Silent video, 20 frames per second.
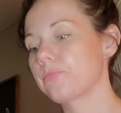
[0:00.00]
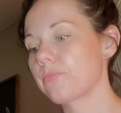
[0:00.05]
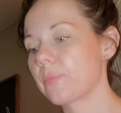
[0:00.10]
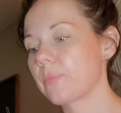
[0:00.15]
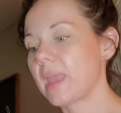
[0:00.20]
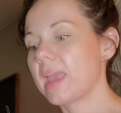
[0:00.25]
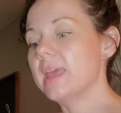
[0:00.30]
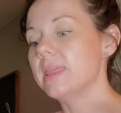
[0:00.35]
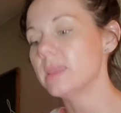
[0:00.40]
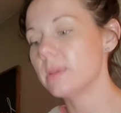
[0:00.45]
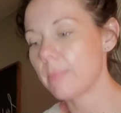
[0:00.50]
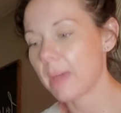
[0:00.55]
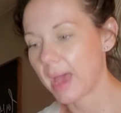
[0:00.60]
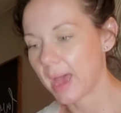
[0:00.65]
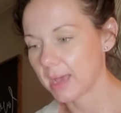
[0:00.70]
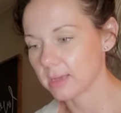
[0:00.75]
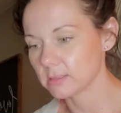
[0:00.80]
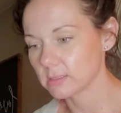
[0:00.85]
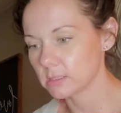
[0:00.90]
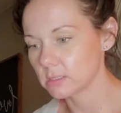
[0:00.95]
in the
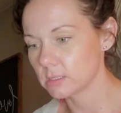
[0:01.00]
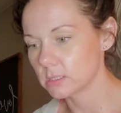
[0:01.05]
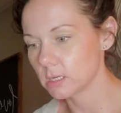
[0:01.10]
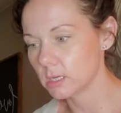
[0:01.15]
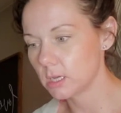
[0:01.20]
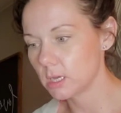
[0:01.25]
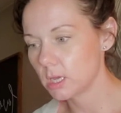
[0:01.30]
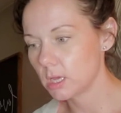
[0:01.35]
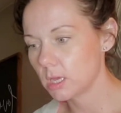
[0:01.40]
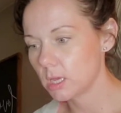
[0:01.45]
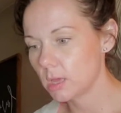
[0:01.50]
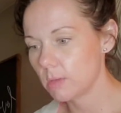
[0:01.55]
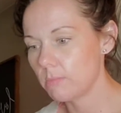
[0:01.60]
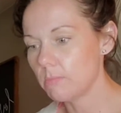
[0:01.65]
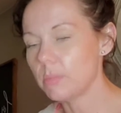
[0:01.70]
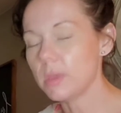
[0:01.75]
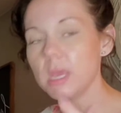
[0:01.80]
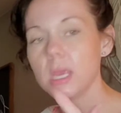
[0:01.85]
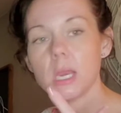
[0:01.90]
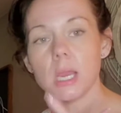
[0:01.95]
past,
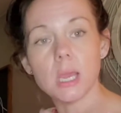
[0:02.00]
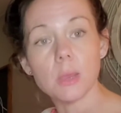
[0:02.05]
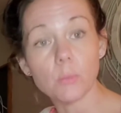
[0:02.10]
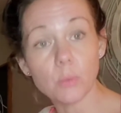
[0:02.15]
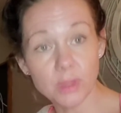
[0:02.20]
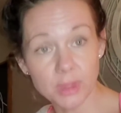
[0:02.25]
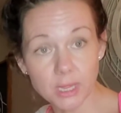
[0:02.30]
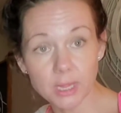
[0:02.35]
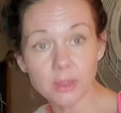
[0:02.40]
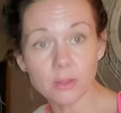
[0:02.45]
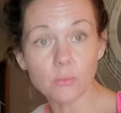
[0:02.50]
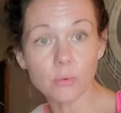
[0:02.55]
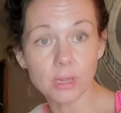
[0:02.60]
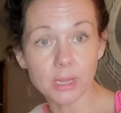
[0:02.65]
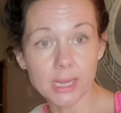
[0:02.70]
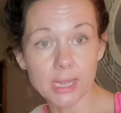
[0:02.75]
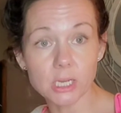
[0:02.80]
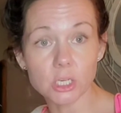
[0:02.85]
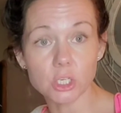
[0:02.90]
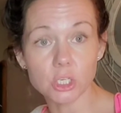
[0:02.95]
being within the
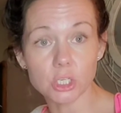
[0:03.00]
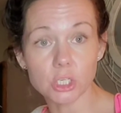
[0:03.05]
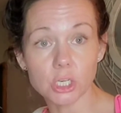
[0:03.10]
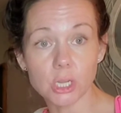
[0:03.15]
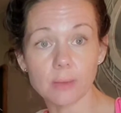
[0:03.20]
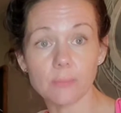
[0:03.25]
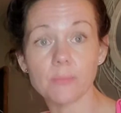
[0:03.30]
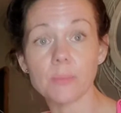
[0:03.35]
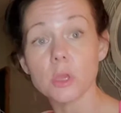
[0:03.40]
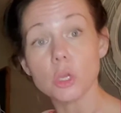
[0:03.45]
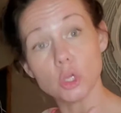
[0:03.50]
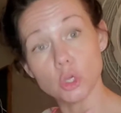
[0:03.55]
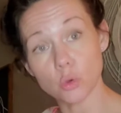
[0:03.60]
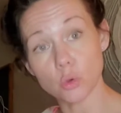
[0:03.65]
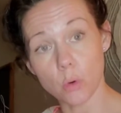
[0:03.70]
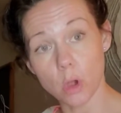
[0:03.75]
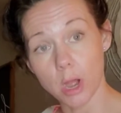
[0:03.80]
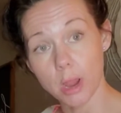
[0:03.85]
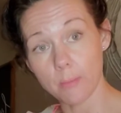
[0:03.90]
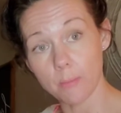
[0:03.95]
relationship, you
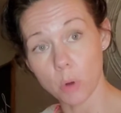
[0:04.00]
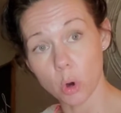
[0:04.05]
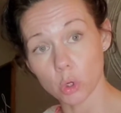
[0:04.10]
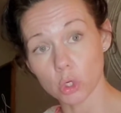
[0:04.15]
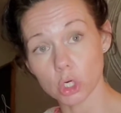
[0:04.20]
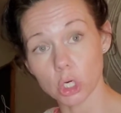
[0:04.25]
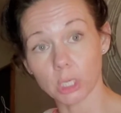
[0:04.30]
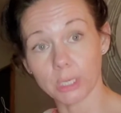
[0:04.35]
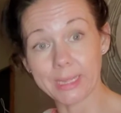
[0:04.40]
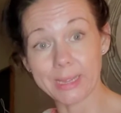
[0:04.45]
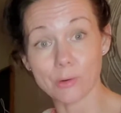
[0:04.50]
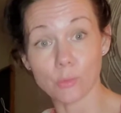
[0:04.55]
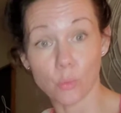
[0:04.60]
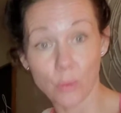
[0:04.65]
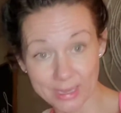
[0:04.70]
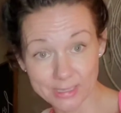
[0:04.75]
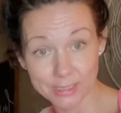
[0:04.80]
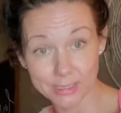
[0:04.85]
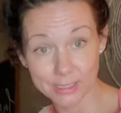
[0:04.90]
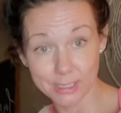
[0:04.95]
were emotionally
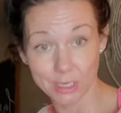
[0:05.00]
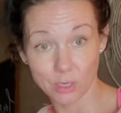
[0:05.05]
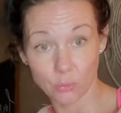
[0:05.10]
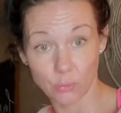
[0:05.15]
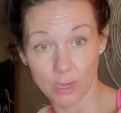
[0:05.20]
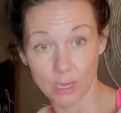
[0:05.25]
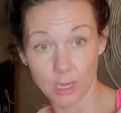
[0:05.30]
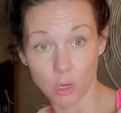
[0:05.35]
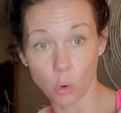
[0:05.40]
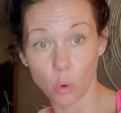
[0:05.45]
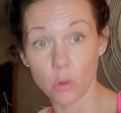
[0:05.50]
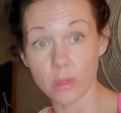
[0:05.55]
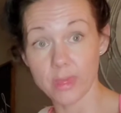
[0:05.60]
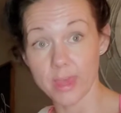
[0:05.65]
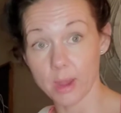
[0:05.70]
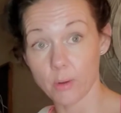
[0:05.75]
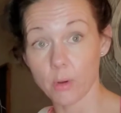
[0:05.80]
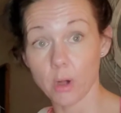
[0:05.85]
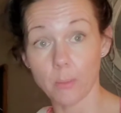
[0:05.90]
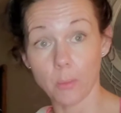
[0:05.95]
rescuing, or
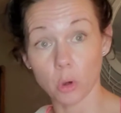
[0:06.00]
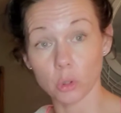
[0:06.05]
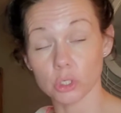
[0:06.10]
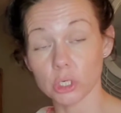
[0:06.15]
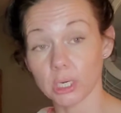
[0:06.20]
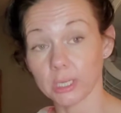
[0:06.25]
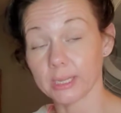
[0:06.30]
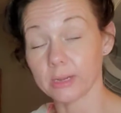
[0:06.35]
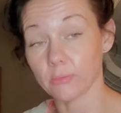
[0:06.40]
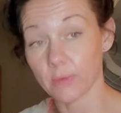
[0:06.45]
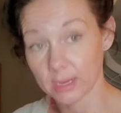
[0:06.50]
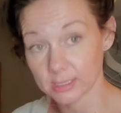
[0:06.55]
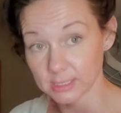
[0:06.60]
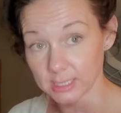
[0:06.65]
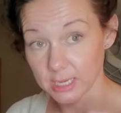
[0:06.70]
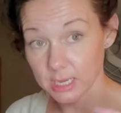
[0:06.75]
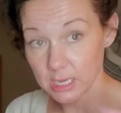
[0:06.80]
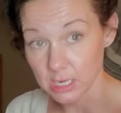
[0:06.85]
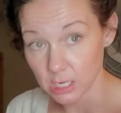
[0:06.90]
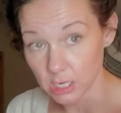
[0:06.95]
they were emotionally
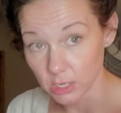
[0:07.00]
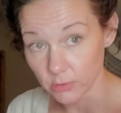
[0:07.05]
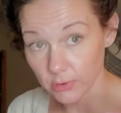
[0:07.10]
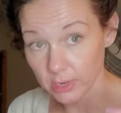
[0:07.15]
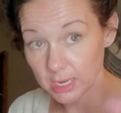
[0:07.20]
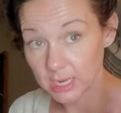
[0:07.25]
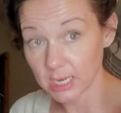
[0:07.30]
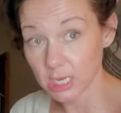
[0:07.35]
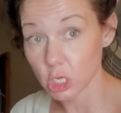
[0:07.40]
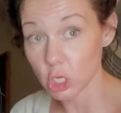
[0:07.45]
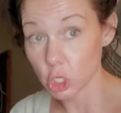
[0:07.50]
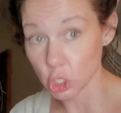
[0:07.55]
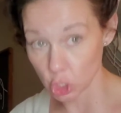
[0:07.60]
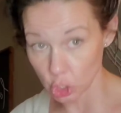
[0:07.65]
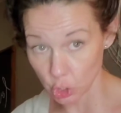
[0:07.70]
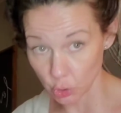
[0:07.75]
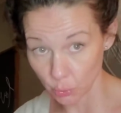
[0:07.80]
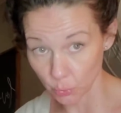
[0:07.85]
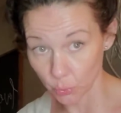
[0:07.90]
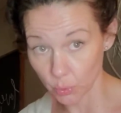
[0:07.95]
rescuing
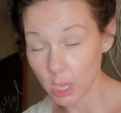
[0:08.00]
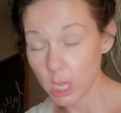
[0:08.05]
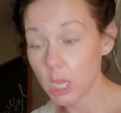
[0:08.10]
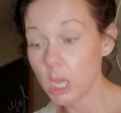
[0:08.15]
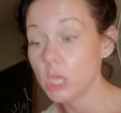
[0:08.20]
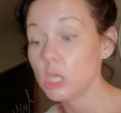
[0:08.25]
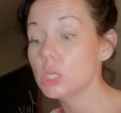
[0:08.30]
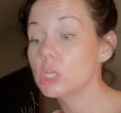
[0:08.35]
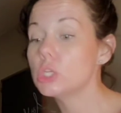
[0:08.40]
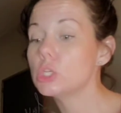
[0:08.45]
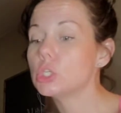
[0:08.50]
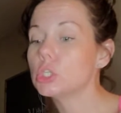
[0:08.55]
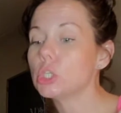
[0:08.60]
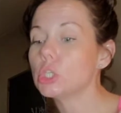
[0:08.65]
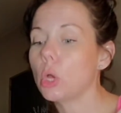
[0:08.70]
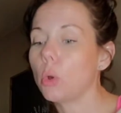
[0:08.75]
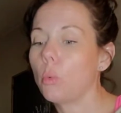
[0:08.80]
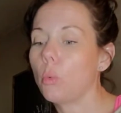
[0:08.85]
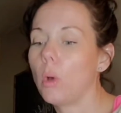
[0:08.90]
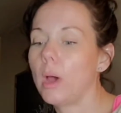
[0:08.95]
you.
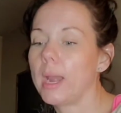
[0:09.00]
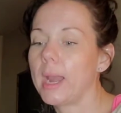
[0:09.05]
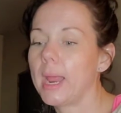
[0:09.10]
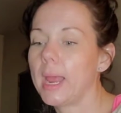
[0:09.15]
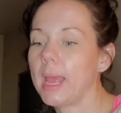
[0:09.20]
So what